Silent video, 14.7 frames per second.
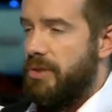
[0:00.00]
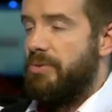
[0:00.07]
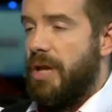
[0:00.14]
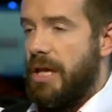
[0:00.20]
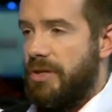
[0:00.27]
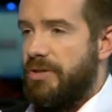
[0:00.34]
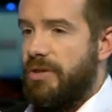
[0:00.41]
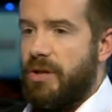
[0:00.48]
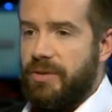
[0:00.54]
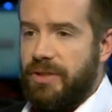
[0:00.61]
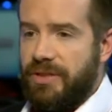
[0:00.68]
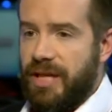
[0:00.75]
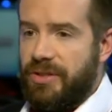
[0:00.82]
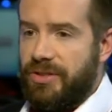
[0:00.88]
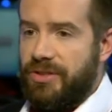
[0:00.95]
is so
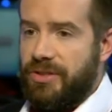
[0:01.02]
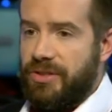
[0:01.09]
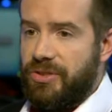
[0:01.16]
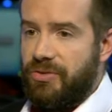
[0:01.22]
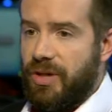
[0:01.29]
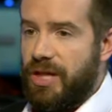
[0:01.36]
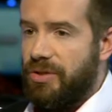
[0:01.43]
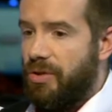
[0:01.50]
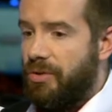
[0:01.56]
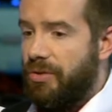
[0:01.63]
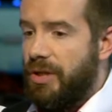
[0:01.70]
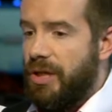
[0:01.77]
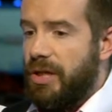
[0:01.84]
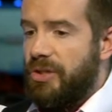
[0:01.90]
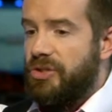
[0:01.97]
intense, the strain on
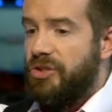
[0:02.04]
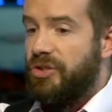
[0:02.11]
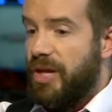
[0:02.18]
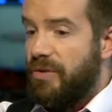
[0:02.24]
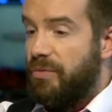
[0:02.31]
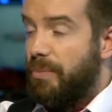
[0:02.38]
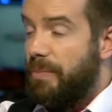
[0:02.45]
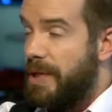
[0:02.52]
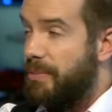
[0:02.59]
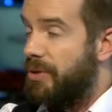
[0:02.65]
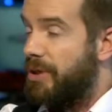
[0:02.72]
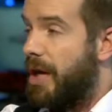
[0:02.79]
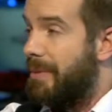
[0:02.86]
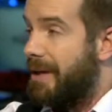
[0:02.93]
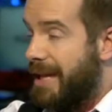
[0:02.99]
general people
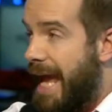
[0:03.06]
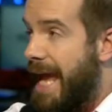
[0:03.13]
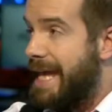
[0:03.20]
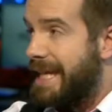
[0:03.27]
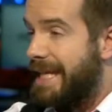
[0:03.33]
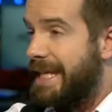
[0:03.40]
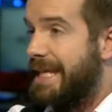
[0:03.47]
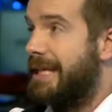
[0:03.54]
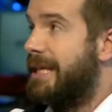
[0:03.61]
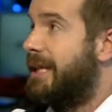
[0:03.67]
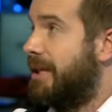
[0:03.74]
coming in A&E,